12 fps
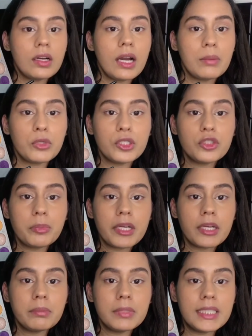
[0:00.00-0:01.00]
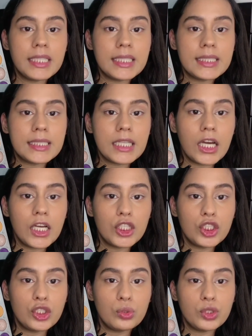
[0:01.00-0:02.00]
going to pick up these
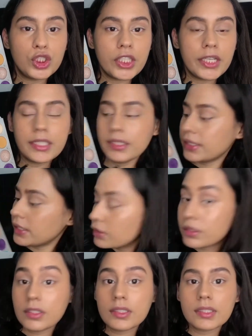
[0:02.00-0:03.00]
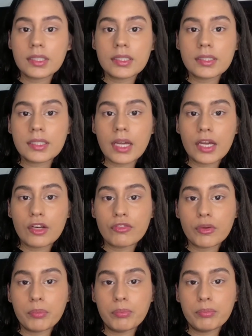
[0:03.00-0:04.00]
two shades. This is kind of a
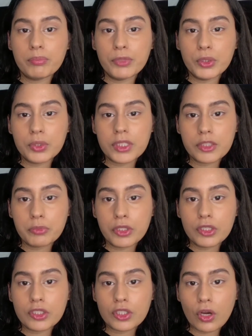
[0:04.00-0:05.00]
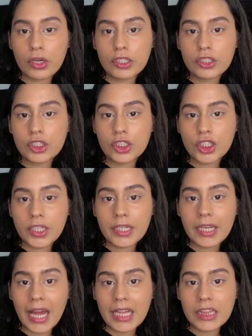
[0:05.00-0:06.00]
muted burnt orange shade
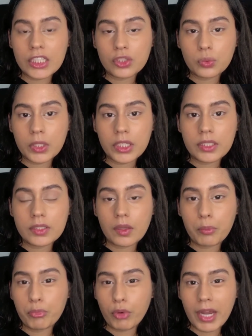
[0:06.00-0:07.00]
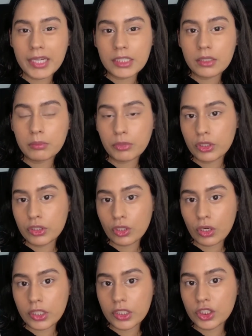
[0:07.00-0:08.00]
and this one is a bright burnt
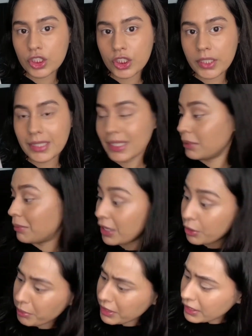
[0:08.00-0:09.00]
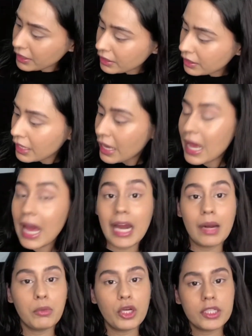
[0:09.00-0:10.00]
orange shade in my opinion. And I'm
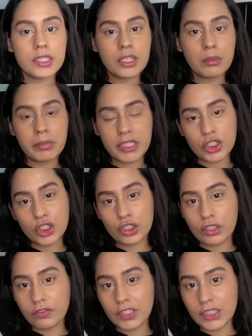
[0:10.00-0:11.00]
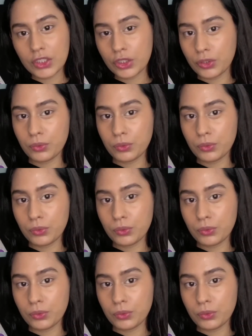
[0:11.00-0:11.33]
gonna take a mixture of these two.